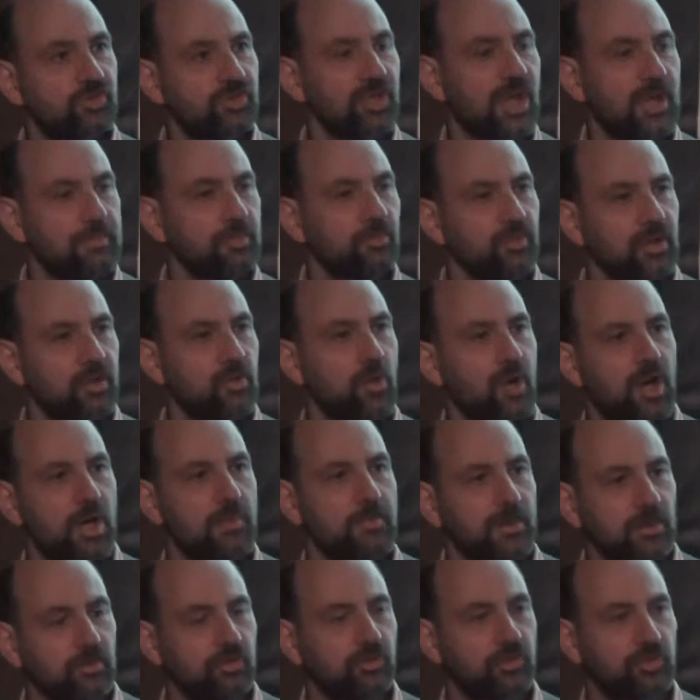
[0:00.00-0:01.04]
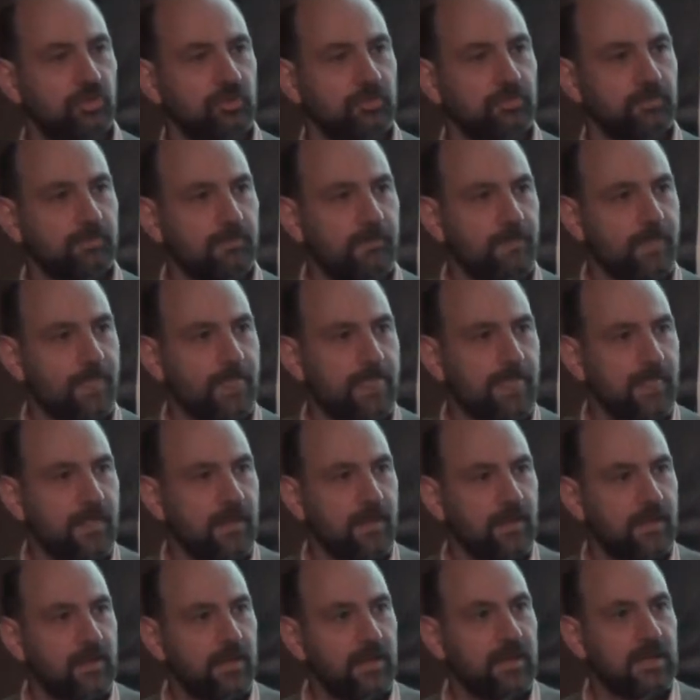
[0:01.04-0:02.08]
stable requirements.
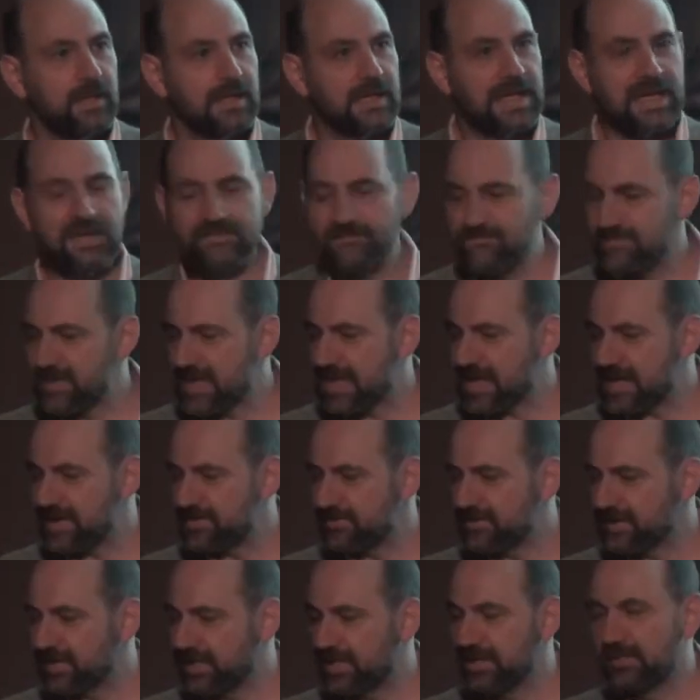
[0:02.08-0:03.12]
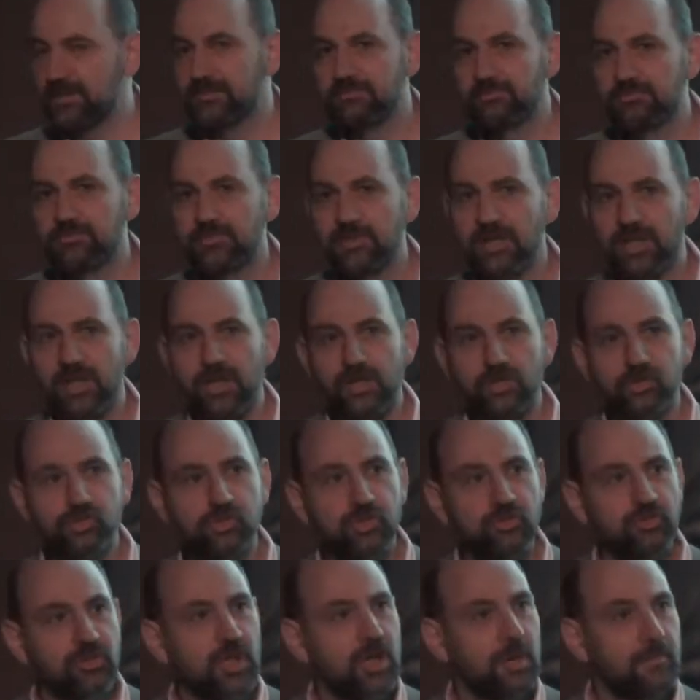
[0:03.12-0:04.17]
And therein lies
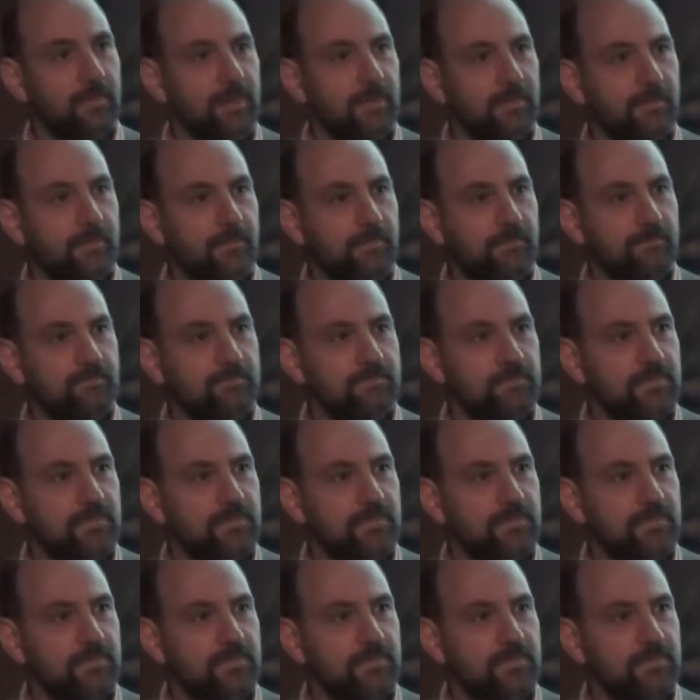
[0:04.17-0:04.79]
the rub.